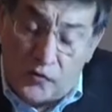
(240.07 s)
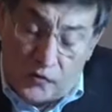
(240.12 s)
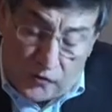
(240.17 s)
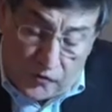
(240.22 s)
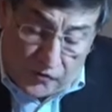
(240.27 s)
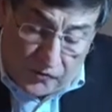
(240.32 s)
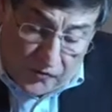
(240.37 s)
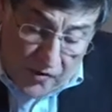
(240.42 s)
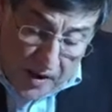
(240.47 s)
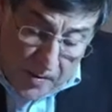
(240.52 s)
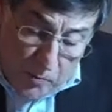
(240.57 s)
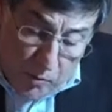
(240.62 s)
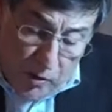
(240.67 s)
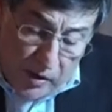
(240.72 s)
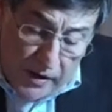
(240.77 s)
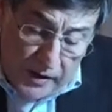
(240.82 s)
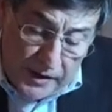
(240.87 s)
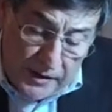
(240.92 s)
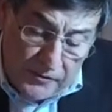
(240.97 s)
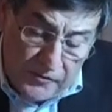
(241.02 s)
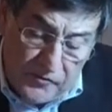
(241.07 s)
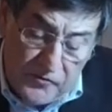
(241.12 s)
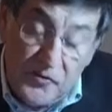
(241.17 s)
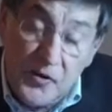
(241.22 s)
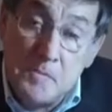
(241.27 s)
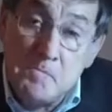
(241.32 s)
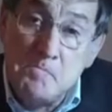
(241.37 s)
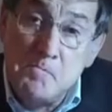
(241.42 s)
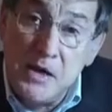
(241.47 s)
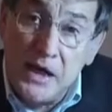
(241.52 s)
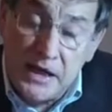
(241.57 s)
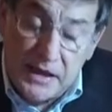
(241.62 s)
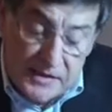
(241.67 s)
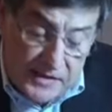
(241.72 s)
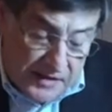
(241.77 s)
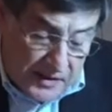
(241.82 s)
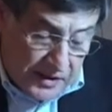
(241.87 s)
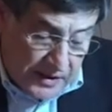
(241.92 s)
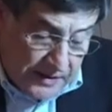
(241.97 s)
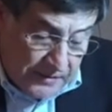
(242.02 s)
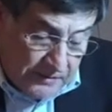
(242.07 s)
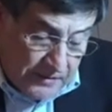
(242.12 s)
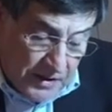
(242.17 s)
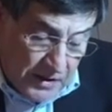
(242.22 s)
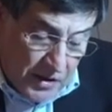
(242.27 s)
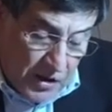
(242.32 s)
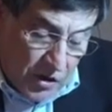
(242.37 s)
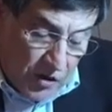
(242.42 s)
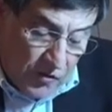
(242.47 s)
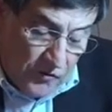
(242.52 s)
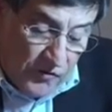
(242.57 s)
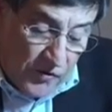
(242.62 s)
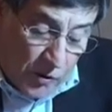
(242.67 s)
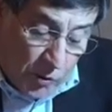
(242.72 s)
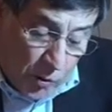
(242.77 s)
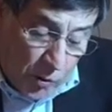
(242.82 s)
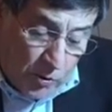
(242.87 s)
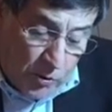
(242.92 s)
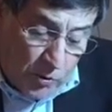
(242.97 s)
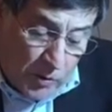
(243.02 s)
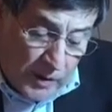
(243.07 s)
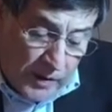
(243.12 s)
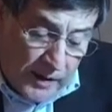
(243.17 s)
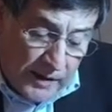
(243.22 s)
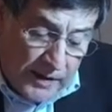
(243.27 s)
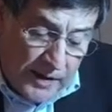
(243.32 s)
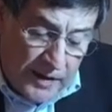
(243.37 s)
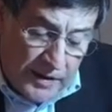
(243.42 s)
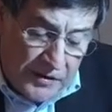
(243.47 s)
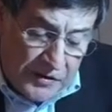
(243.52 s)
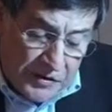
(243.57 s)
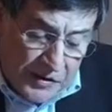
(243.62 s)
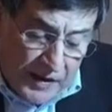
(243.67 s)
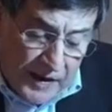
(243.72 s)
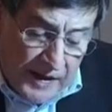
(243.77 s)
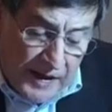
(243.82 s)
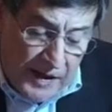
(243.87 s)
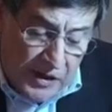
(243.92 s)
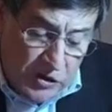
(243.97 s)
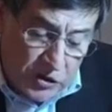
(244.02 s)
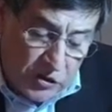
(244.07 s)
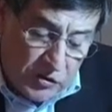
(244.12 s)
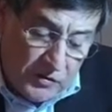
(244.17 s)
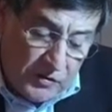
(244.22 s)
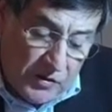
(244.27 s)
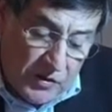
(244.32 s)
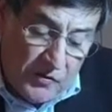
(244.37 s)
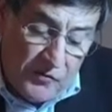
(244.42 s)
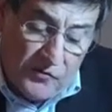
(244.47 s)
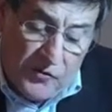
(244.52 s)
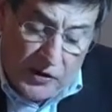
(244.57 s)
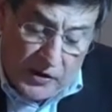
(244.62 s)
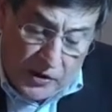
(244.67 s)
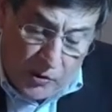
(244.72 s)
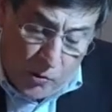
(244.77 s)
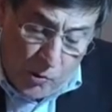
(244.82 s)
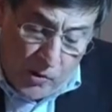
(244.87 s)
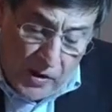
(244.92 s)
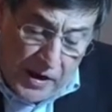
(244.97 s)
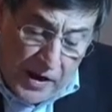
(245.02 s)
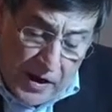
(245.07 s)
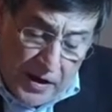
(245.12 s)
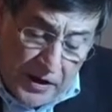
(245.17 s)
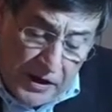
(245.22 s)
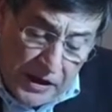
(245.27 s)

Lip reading: of February the Ministry of Cultural Heritage, the Liguria